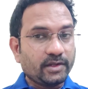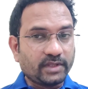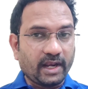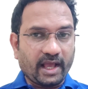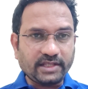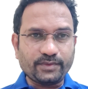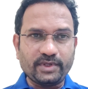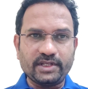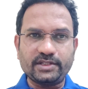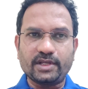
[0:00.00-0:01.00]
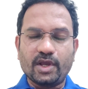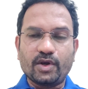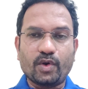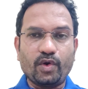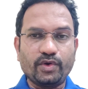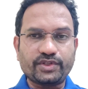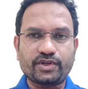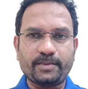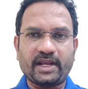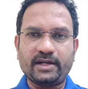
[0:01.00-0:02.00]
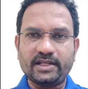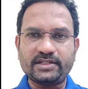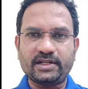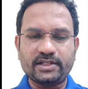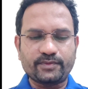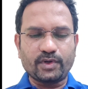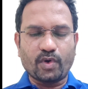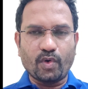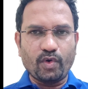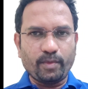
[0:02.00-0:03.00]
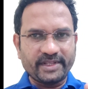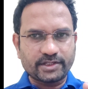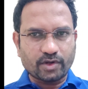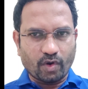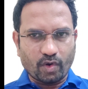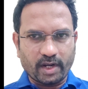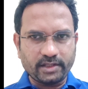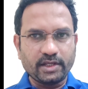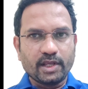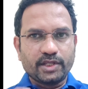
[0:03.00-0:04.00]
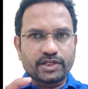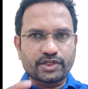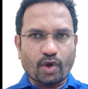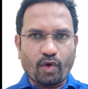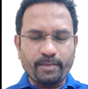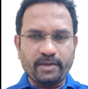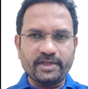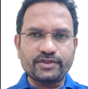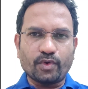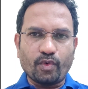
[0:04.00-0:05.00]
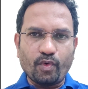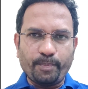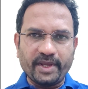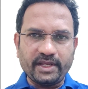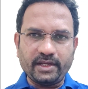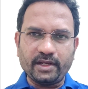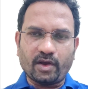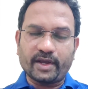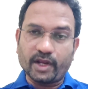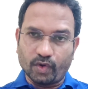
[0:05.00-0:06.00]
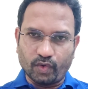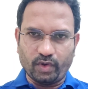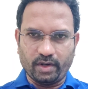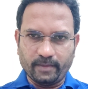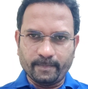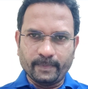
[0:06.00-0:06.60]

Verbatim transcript: Now the last one is colostomy. Understand this one. Colo means colon. Stomy means opening or a hole.